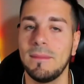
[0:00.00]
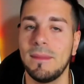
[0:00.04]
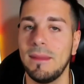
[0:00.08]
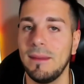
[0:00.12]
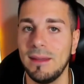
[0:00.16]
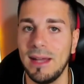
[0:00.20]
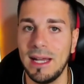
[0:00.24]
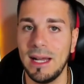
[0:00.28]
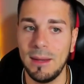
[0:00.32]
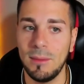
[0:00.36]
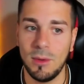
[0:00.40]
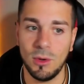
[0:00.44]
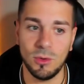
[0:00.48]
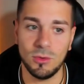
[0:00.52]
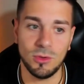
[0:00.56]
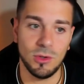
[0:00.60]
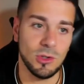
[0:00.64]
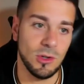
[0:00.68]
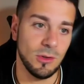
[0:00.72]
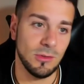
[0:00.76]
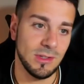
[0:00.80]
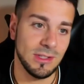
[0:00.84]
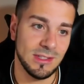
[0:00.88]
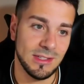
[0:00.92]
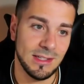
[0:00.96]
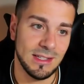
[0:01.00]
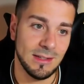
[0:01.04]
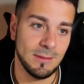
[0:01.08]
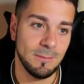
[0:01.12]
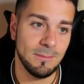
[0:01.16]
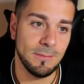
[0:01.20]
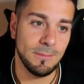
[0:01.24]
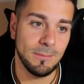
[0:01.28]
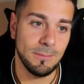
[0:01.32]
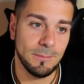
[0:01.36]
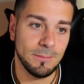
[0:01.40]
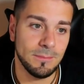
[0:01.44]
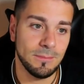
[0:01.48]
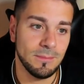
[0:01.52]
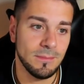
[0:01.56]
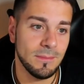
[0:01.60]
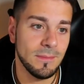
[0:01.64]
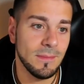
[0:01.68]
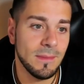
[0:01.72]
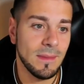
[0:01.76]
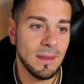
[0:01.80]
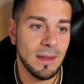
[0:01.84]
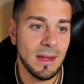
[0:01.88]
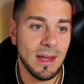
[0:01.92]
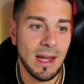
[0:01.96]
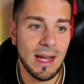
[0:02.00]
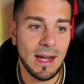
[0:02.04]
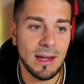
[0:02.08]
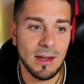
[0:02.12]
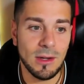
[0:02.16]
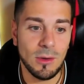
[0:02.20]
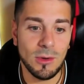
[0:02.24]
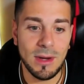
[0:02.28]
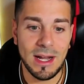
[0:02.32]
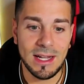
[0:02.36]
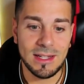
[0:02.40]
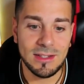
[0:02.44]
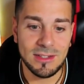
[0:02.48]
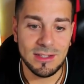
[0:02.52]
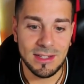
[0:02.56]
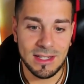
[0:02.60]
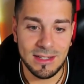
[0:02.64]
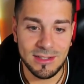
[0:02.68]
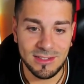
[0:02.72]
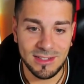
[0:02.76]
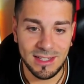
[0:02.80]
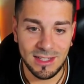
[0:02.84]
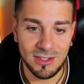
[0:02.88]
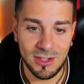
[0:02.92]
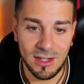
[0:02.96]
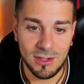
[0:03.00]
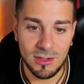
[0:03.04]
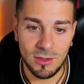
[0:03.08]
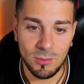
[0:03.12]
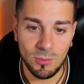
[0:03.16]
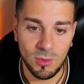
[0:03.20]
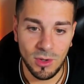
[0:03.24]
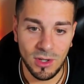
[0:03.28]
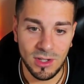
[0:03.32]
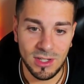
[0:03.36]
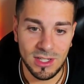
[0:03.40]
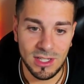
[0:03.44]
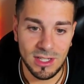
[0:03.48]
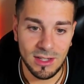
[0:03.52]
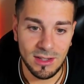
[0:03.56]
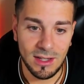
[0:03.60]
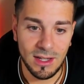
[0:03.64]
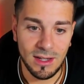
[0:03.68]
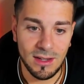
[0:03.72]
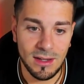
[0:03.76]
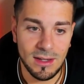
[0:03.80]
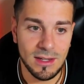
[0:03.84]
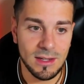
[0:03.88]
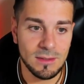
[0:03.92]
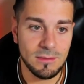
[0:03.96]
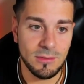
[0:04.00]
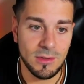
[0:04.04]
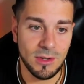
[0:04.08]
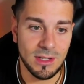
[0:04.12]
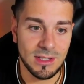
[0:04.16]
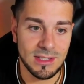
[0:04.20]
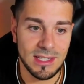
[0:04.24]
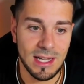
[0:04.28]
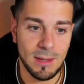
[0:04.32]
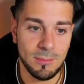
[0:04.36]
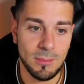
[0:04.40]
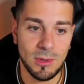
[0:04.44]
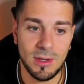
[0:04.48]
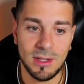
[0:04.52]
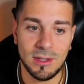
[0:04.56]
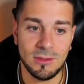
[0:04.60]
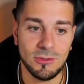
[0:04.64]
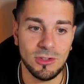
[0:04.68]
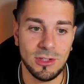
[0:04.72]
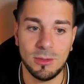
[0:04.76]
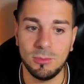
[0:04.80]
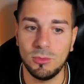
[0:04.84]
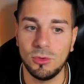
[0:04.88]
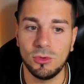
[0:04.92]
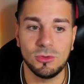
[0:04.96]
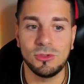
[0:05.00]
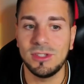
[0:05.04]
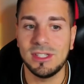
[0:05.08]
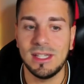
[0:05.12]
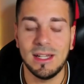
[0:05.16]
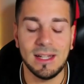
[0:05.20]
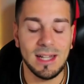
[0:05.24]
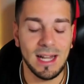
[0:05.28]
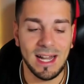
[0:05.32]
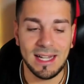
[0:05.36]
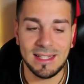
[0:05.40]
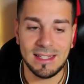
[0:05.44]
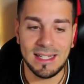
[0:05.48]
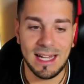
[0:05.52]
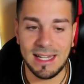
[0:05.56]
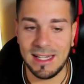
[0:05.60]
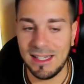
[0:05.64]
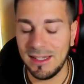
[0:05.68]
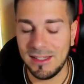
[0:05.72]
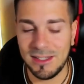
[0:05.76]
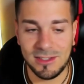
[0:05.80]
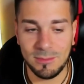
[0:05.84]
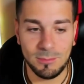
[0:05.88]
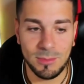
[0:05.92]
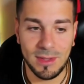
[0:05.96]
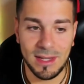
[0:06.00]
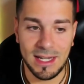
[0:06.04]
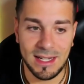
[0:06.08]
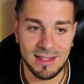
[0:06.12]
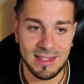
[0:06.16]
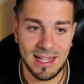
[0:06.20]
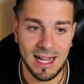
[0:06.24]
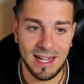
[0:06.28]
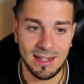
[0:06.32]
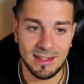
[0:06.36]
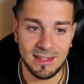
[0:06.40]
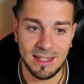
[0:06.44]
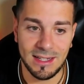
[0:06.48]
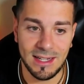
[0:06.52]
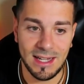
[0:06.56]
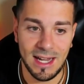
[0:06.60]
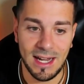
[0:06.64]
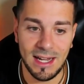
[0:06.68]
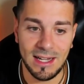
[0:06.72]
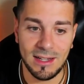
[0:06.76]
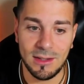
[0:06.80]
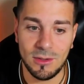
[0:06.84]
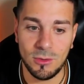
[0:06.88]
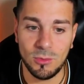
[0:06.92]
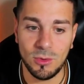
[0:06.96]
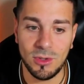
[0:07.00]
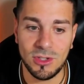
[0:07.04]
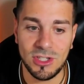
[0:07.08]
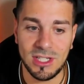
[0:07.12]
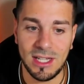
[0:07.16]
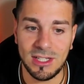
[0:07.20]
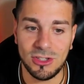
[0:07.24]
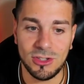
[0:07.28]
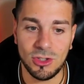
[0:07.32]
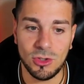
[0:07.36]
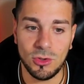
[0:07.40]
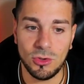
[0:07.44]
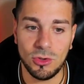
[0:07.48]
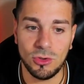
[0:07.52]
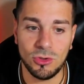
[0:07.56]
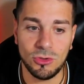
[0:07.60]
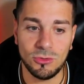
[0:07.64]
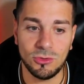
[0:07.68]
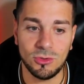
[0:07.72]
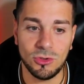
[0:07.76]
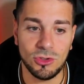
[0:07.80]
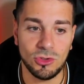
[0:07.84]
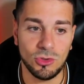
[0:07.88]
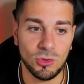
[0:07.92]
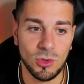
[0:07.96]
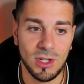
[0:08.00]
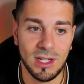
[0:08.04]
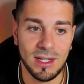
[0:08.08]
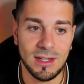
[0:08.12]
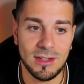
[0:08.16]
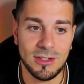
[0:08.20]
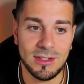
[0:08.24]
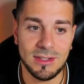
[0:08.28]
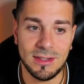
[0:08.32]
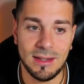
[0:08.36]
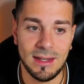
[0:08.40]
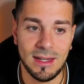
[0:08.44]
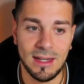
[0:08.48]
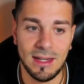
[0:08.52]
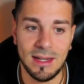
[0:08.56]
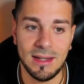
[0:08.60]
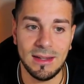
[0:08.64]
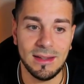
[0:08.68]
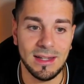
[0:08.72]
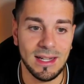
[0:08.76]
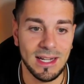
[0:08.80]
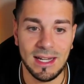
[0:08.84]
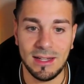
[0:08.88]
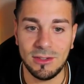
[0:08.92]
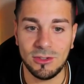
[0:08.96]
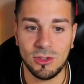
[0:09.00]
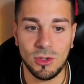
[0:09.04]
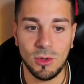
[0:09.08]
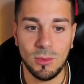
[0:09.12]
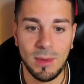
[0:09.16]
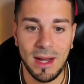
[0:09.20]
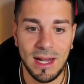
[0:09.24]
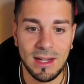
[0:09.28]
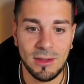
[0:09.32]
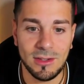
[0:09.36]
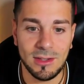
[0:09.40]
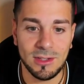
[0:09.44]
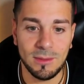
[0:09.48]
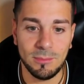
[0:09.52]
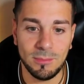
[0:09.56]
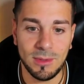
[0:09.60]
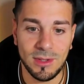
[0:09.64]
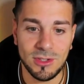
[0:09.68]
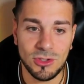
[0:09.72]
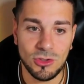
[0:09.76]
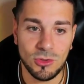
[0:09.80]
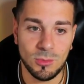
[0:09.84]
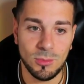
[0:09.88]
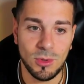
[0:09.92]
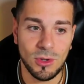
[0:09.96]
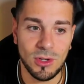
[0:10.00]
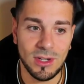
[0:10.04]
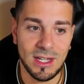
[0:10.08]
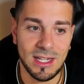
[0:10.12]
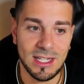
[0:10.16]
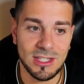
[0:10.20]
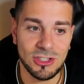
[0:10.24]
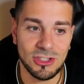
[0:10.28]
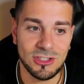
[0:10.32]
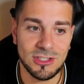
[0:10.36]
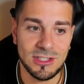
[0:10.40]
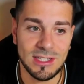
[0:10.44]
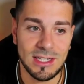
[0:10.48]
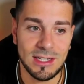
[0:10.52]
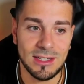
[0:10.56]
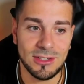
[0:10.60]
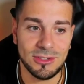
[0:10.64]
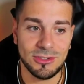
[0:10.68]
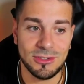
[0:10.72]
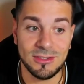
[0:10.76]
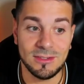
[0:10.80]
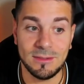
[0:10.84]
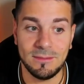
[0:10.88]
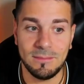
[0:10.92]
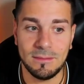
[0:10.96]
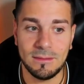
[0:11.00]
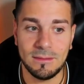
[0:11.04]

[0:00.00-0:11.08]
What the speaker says: Game over, obviously. And the rest, let's say, doesn't work either. For example, if he moves the knight, I can simply attack the knight, which has no useful squares. It has to go back to the miserable h6.